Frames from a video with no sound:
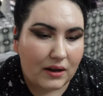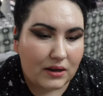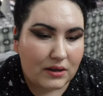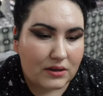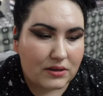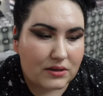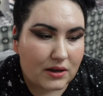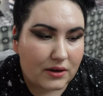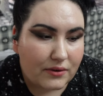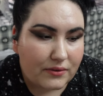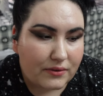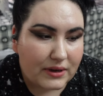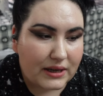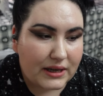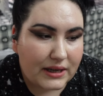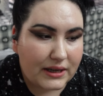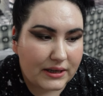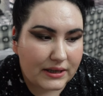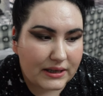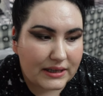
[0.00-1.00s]
So
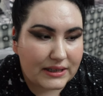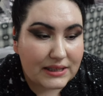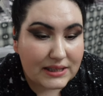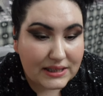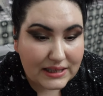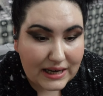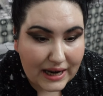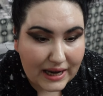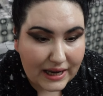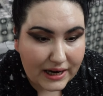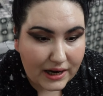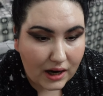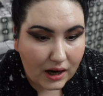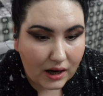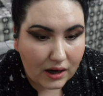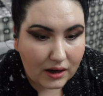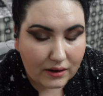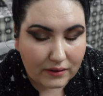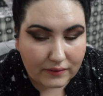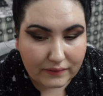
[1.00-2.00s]
instead
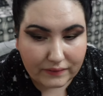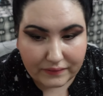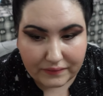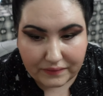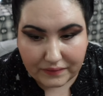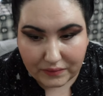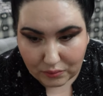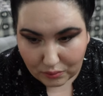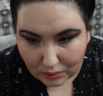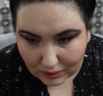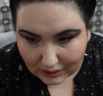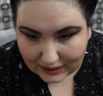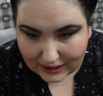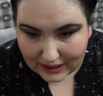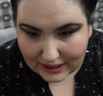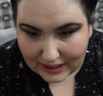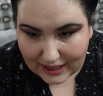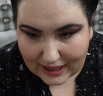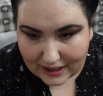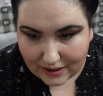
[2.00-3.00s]
of
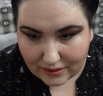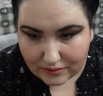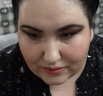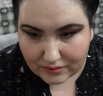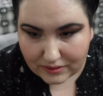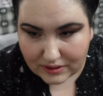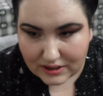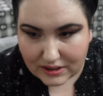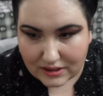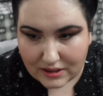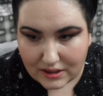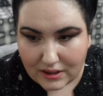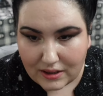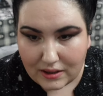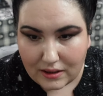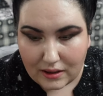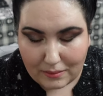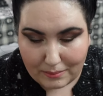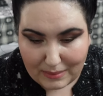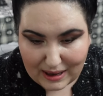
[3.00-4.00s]
working out,
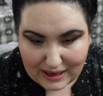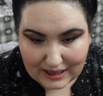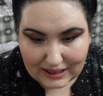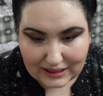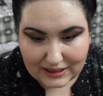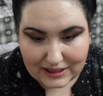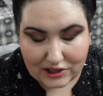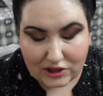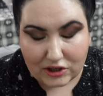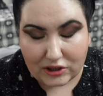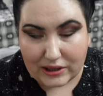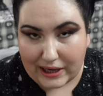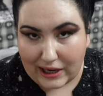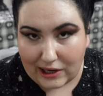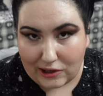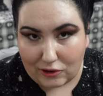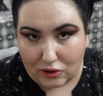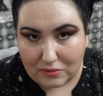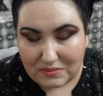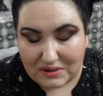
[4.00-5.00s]
making dinner like I
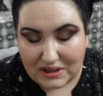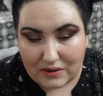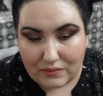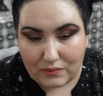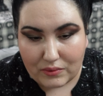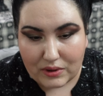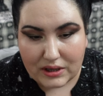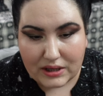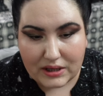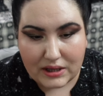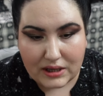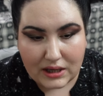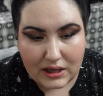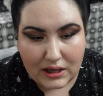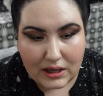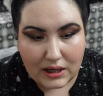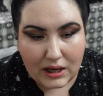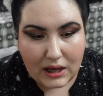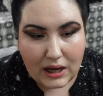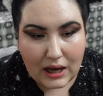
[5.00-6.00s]
normally would,
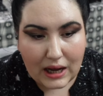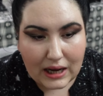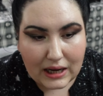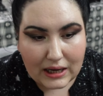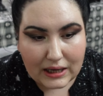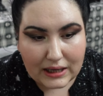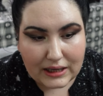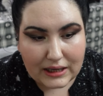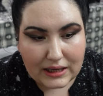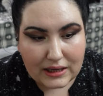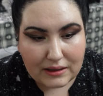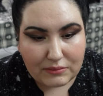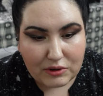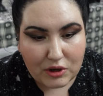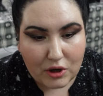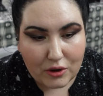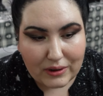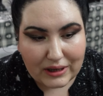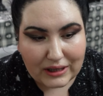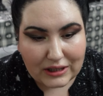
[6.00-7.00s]
I am
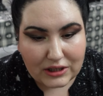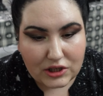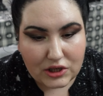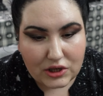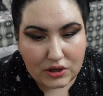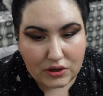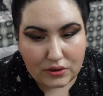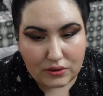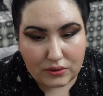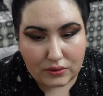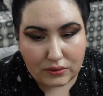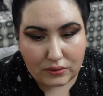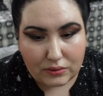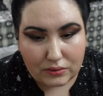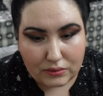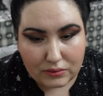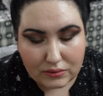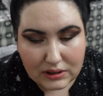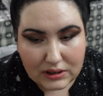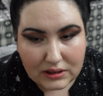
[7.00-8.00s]
going
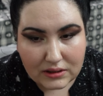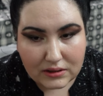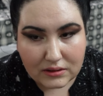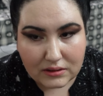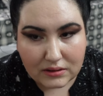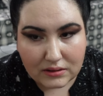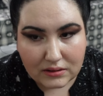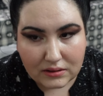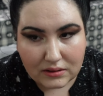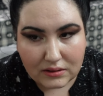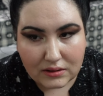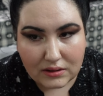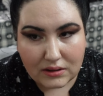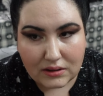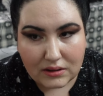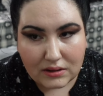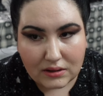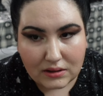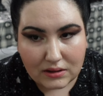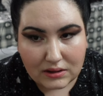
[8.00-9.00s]
to
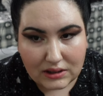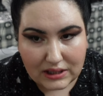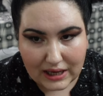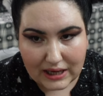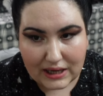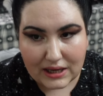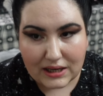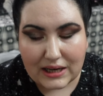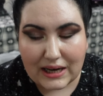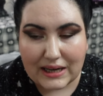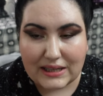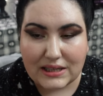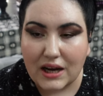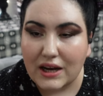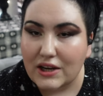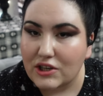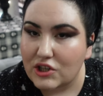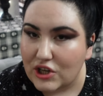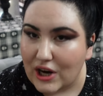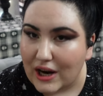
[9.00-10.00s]
take a nice
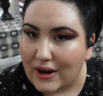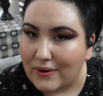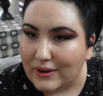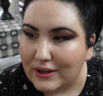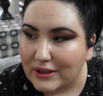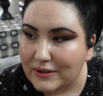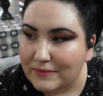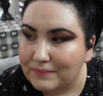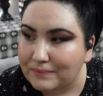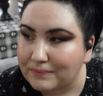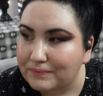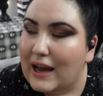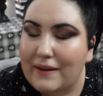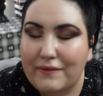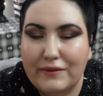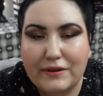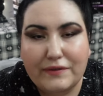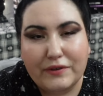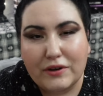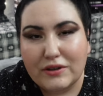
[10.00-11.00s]
hot shower,
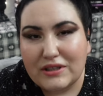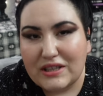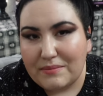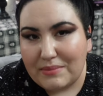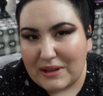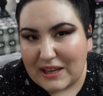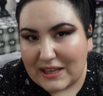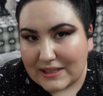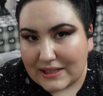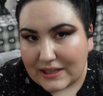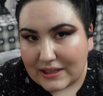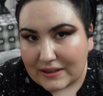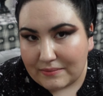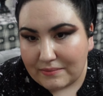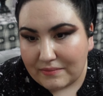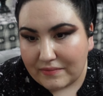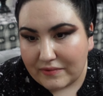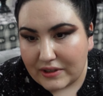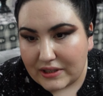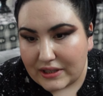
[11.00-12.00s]
have a frozen pizza
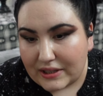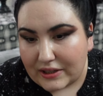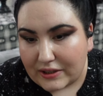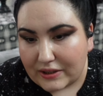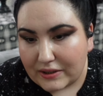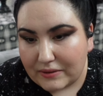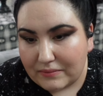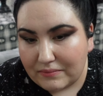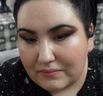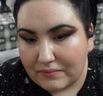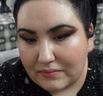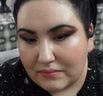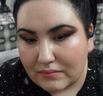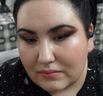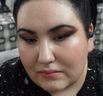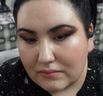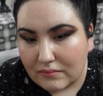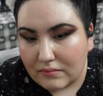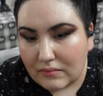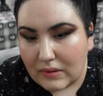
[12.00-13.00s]
for dinner,
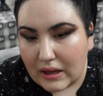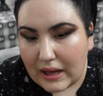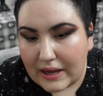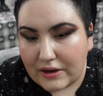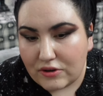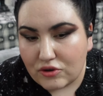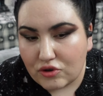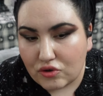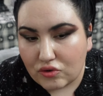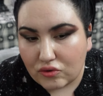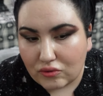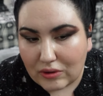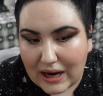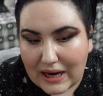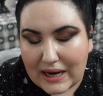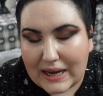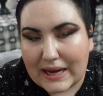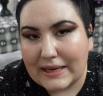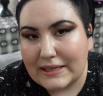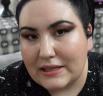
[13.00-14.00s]
and try
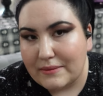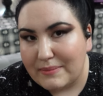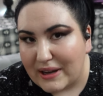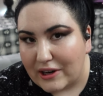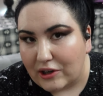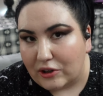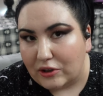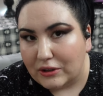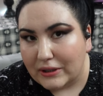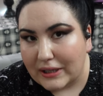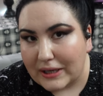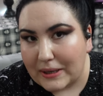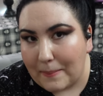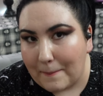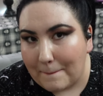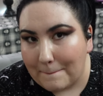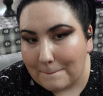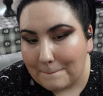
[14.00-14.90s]
to get to bed early.